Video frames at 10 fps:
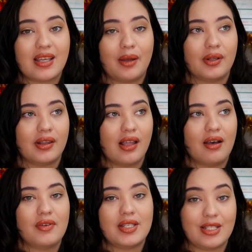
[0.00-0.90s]
I would
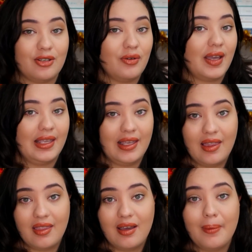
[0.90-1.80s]
love to
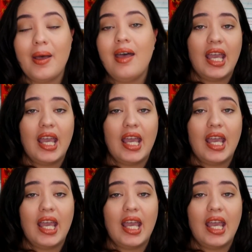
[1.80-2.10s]
hear them.